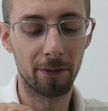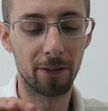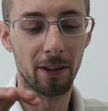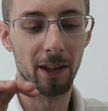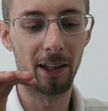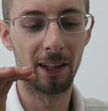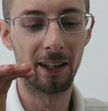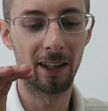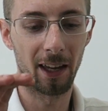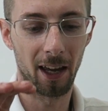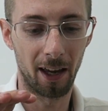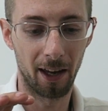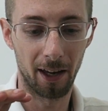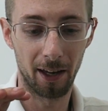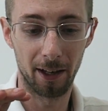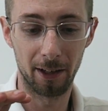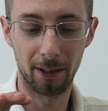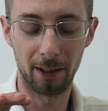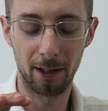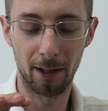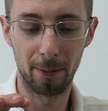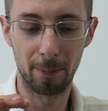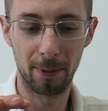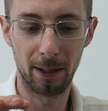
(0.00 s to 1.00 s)
They
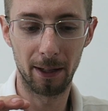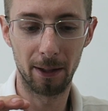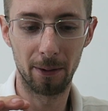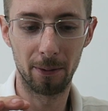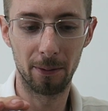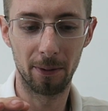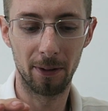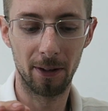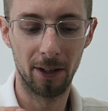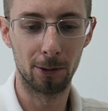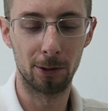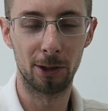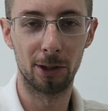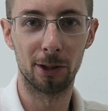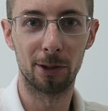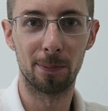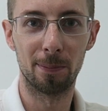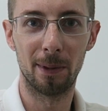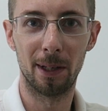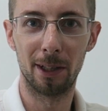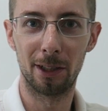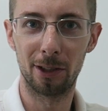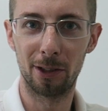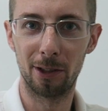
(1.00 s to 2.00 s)
can come out, so just
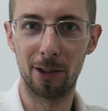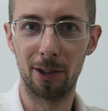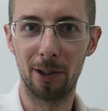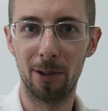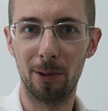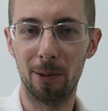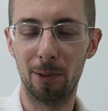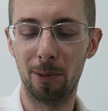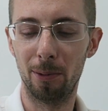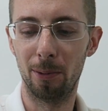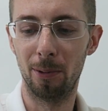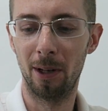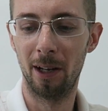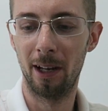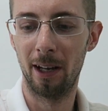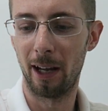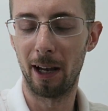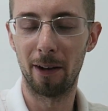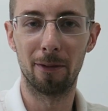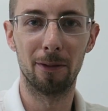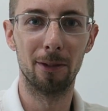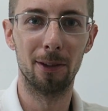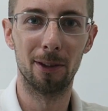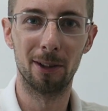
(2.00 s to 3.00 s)
make sure you
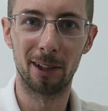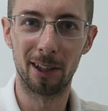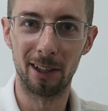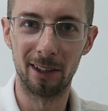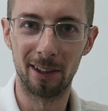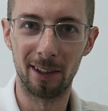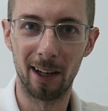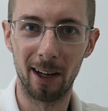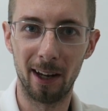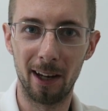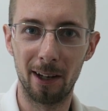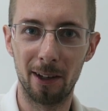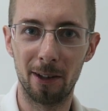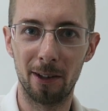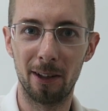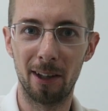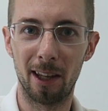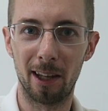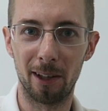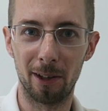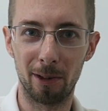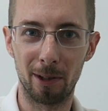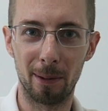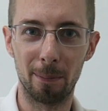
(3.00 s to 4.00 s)
have a little container
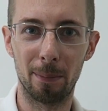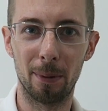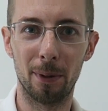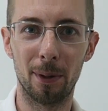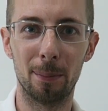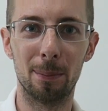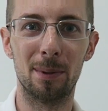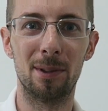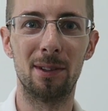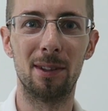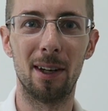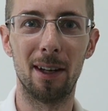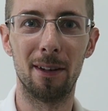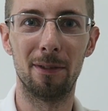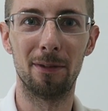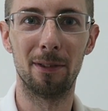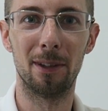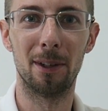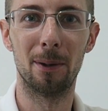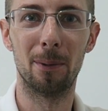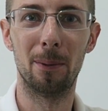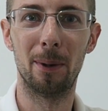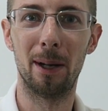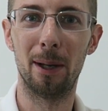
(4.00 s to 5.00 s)
that you can put them
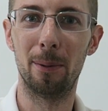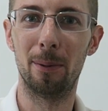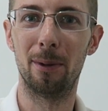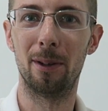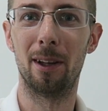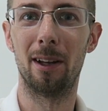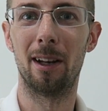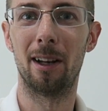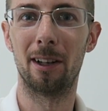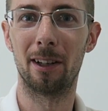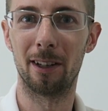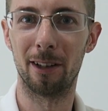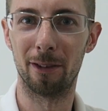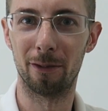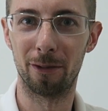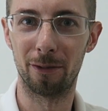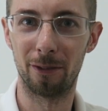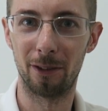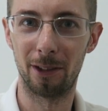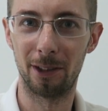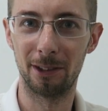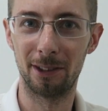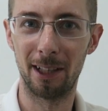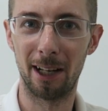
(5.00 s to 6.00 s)
safely away where they aren't gonna
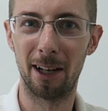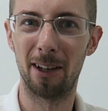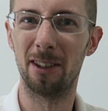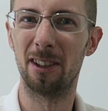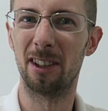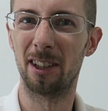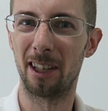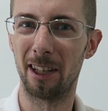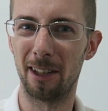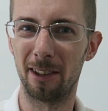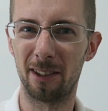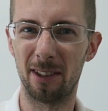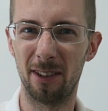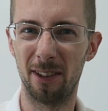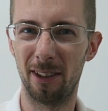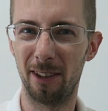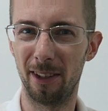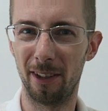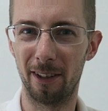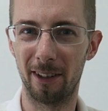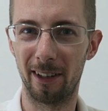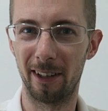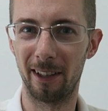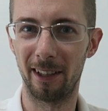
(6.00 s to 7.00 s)
fall down or get
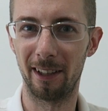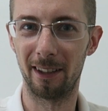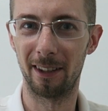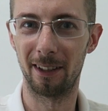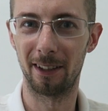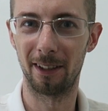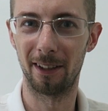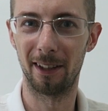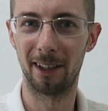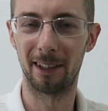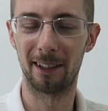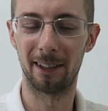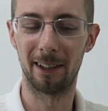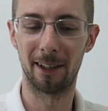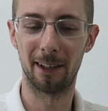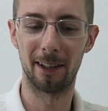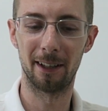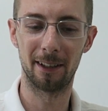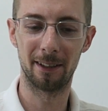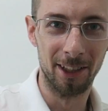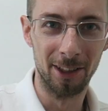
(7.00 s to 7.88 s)
dirty or anything like that.